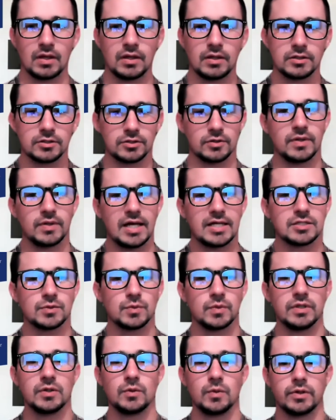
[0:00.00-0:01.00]
So last
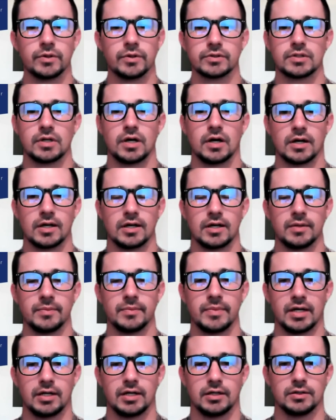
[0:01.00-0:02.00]
week we were talking
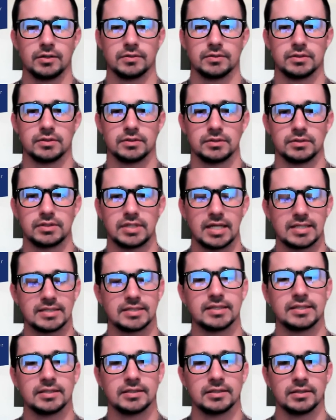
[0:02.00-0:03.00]
about
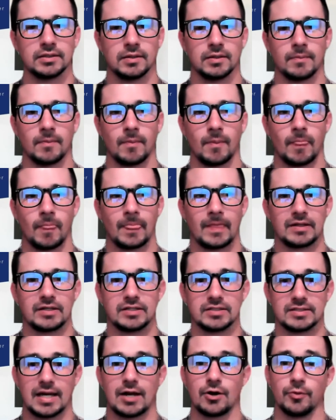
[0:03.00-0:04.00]
testing
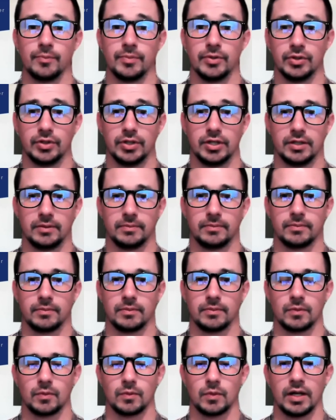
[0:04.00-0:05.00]
desirability,
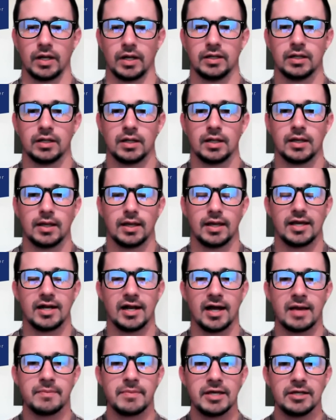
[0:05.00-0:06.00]
right? And
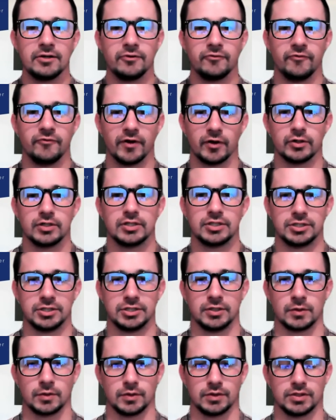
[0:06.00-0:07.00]
I made a very
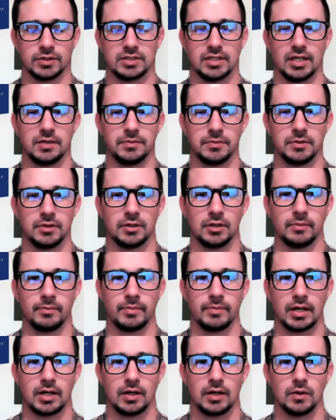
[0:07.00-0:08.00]
general statement
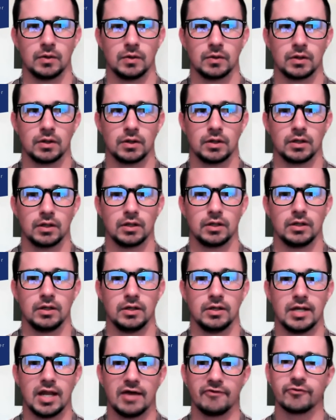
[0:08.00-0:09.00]
about
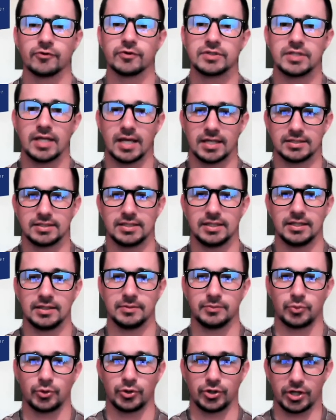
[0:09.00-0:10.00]
never testing
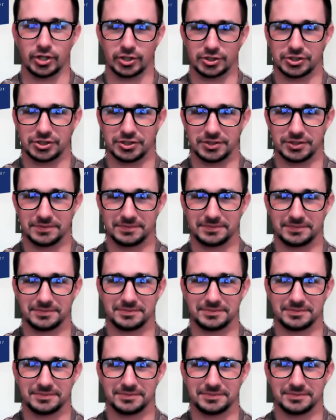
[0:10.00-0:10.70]
in production,